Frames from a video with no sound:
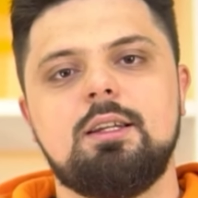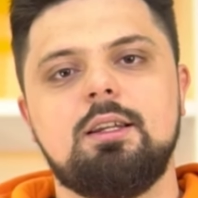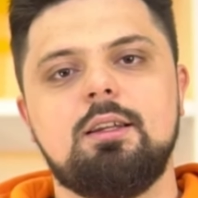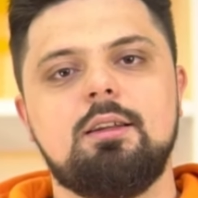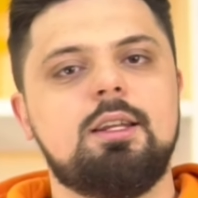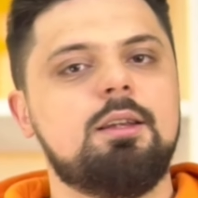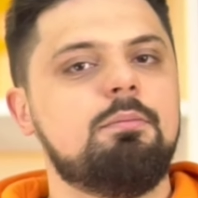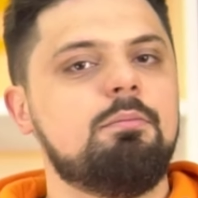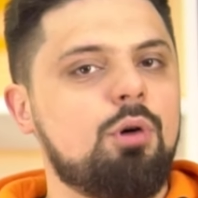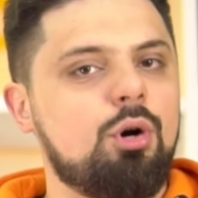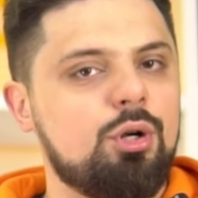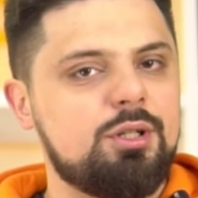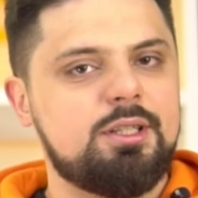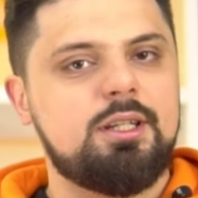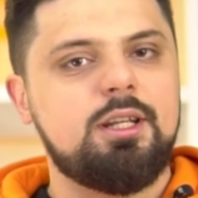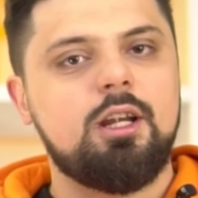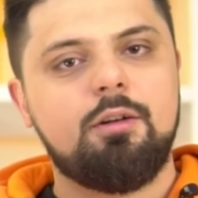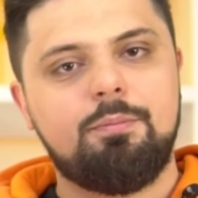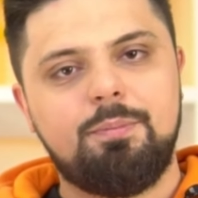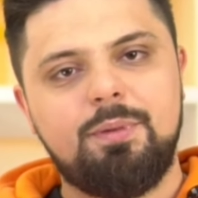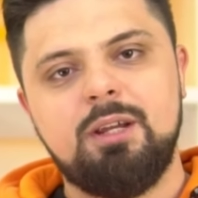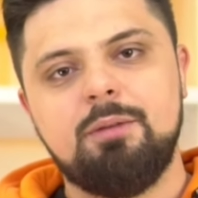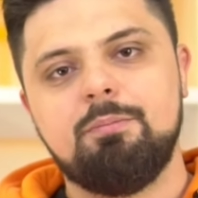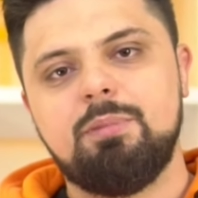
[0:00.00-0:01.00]
the most
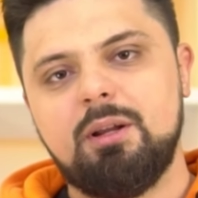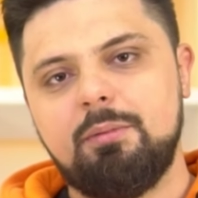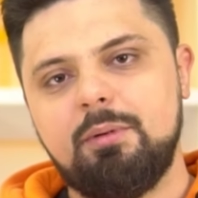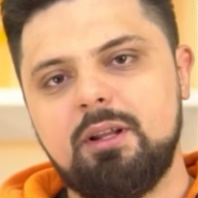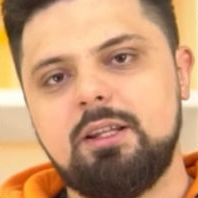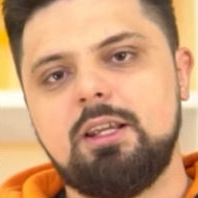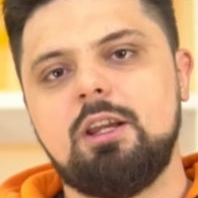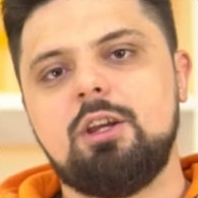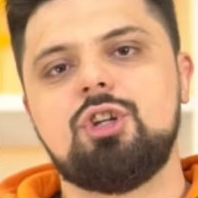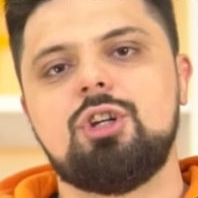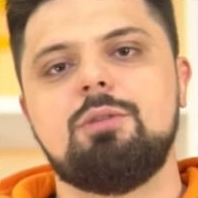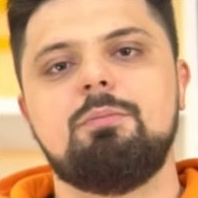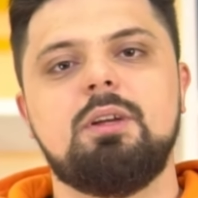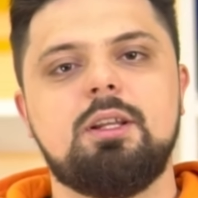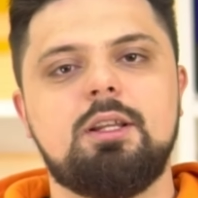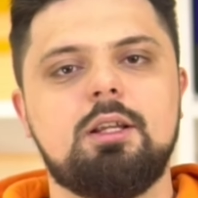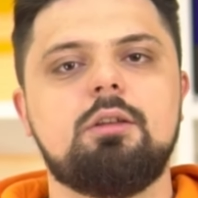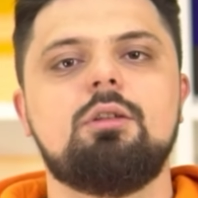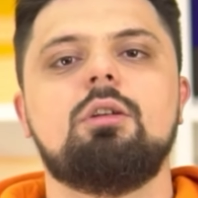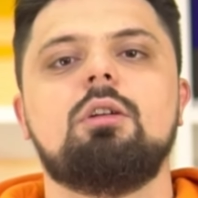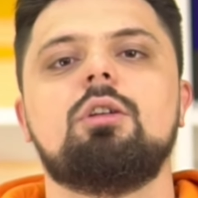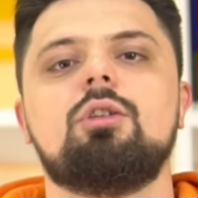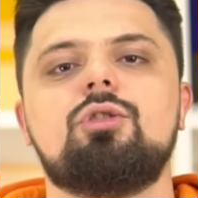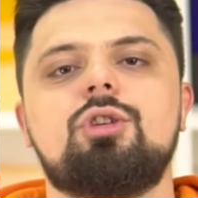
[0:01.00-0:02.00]
ERP implementation
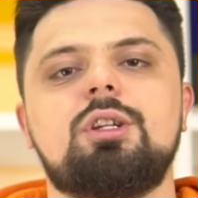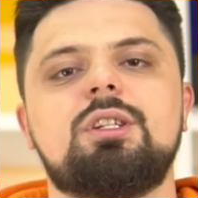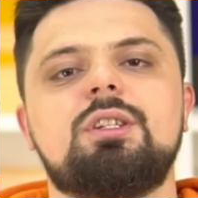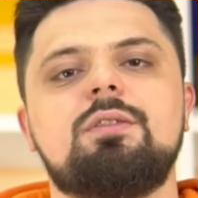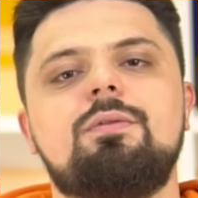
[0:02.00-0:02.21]
methodologies